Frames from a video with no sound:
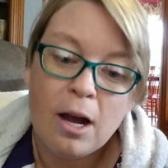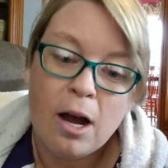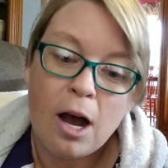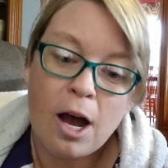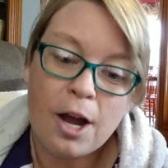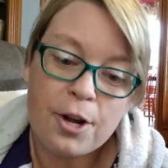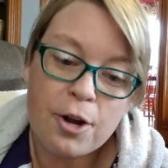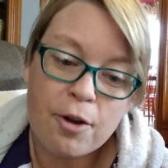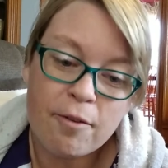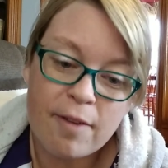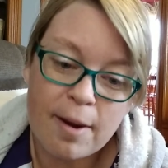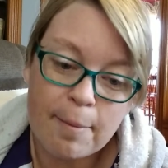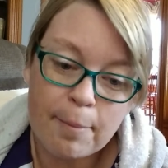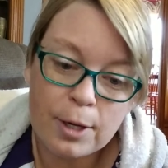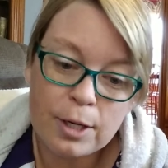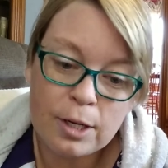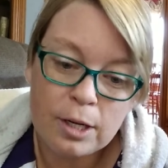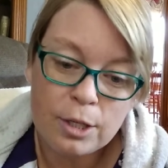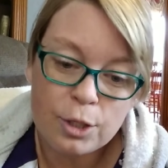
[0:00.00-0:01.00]
On November
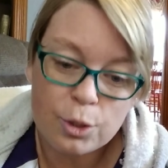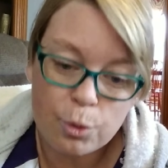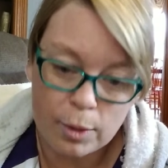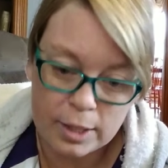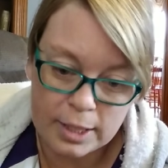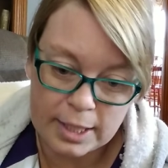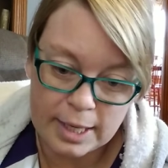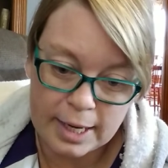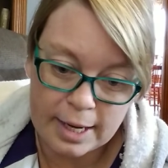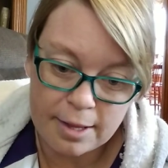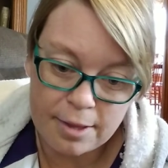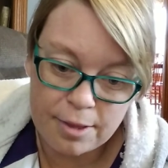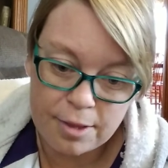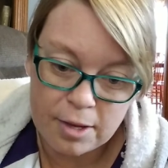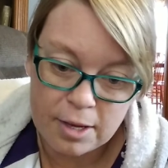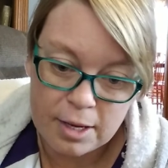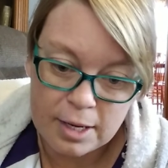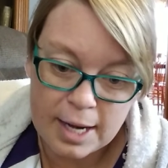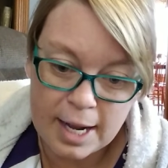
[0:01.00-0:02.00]
20th,
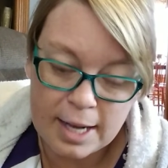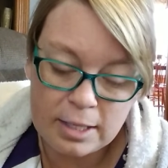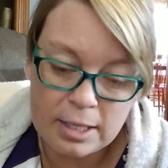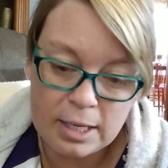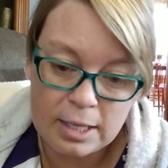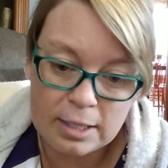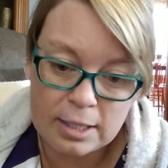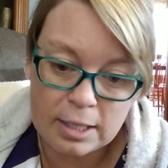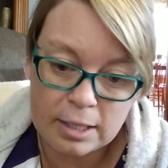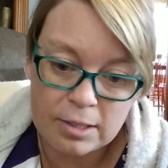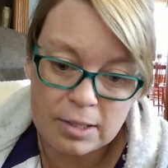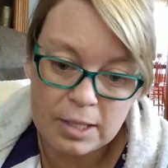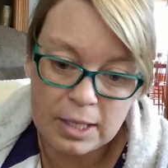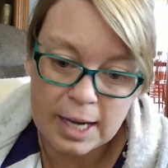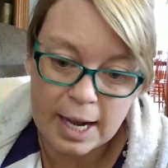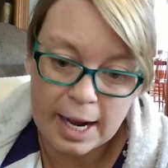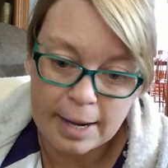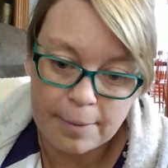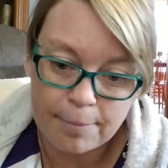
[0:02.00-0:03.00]

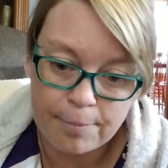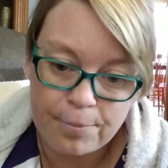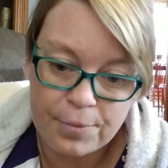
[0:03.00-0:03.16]
1969,